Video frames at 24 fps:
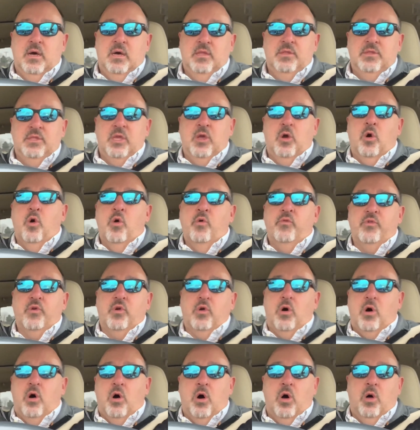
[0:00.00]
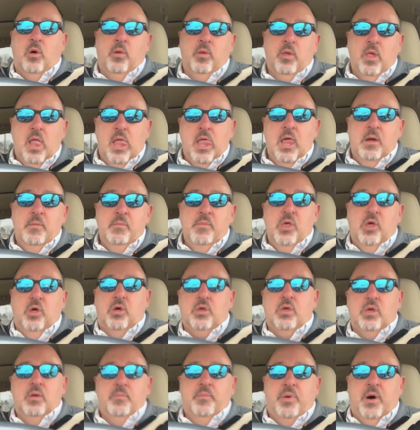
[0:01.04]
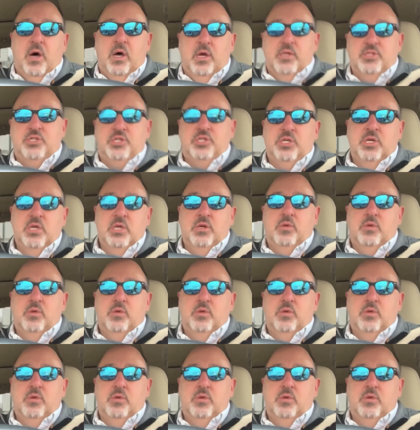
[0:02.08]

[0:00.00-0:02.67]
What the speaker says: the overall milk punch